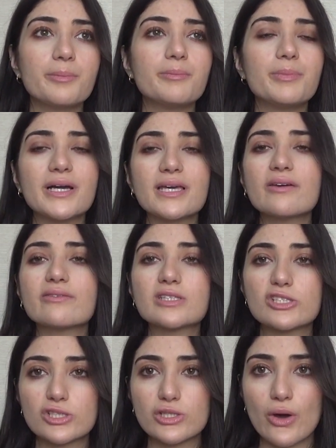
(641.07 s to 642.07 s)
But even
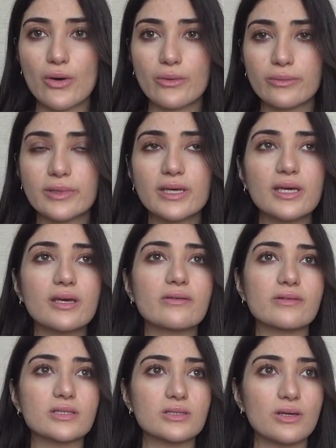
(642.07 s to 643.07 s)
so,
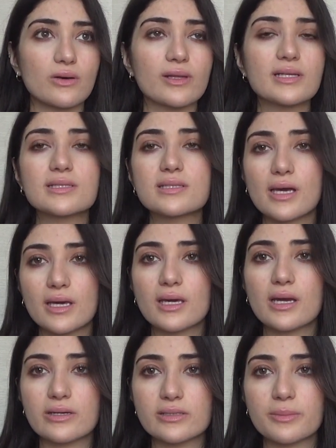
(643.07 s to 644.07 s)
let's say he
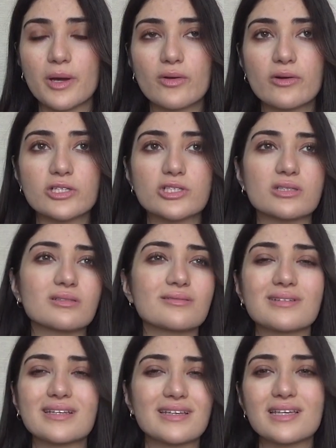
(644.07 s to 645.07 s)
cares about Christians.
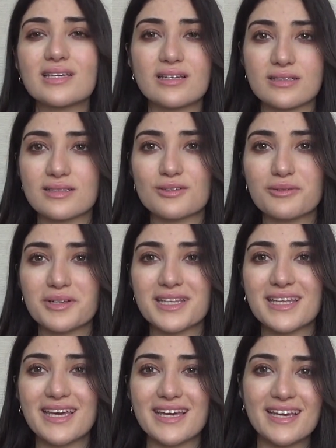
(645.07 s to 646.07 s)
He doesn't
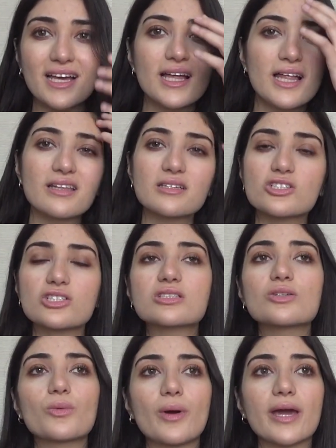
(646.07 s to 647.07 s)
really. It's just
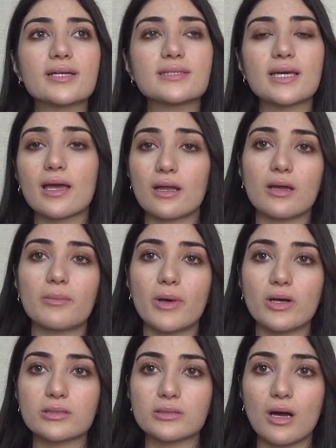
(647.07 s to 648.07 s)
a way to get him
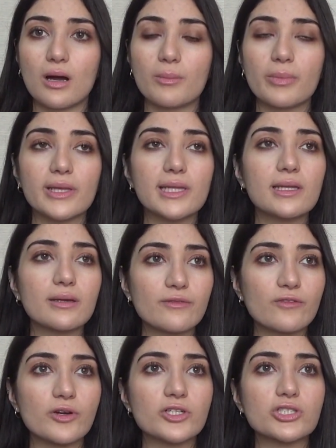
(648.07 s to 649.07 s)
on top. A lot
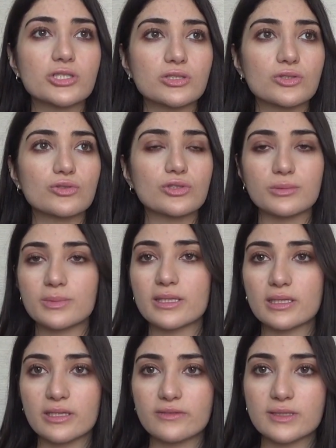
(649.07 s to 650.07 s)
of Christians do
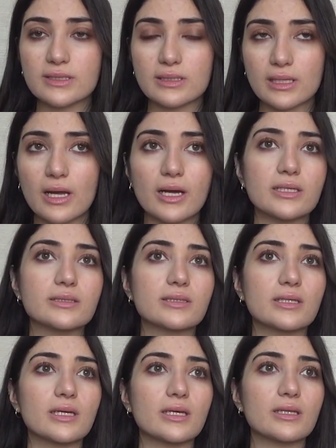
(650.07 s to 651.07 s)
believe these lies,
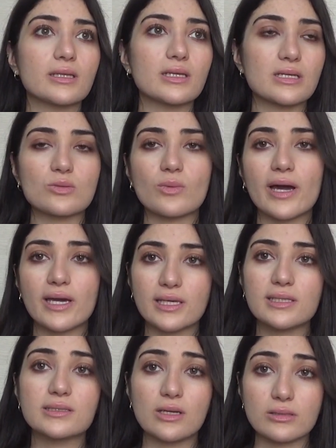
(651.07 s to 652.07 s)
and that's why
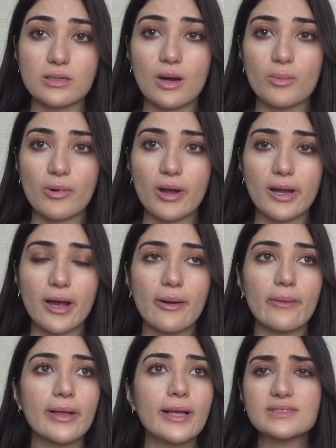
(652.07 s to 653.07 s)
he's on top right now.
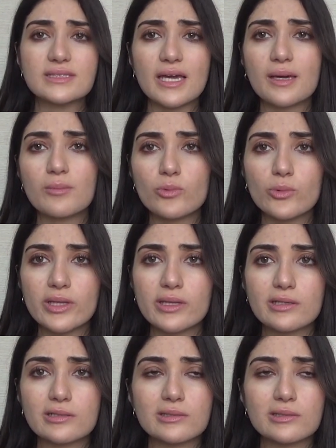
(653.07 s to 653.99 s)
Same with